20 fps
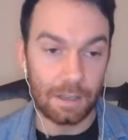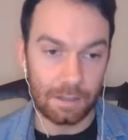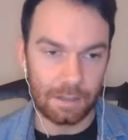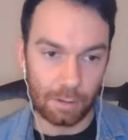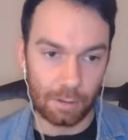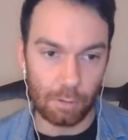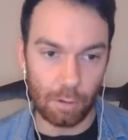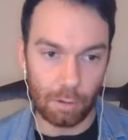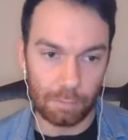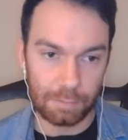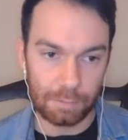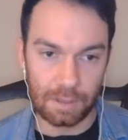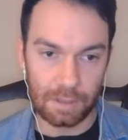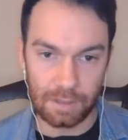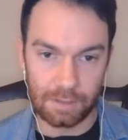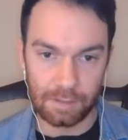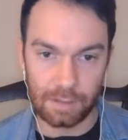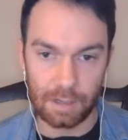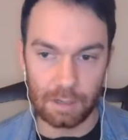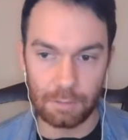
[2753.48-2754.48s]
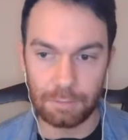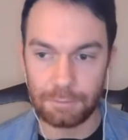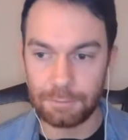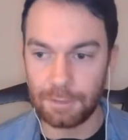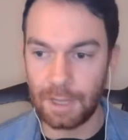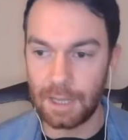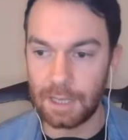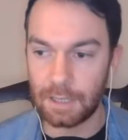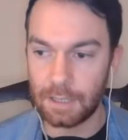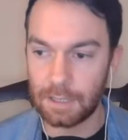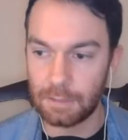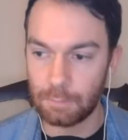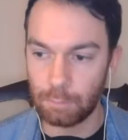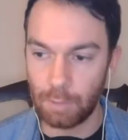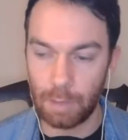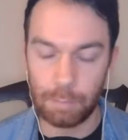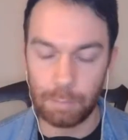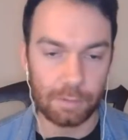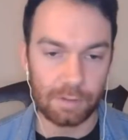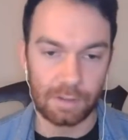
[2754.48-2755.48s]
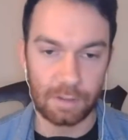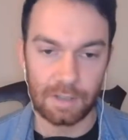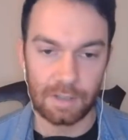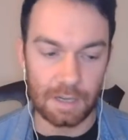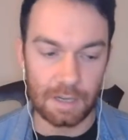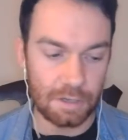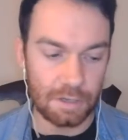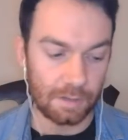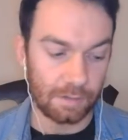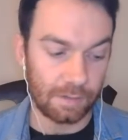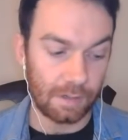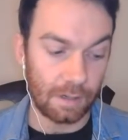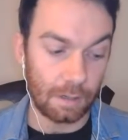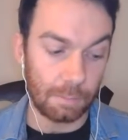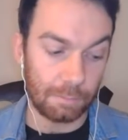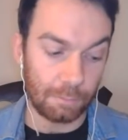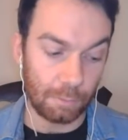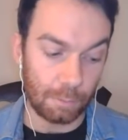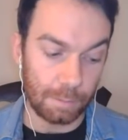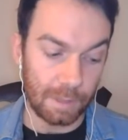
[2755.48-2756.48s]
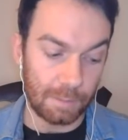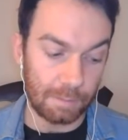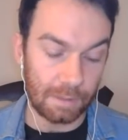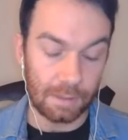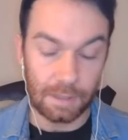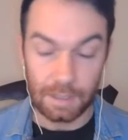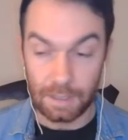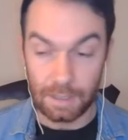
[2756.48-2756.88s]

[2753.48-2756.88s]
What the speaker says: There are often these kind of fake representations set up for people.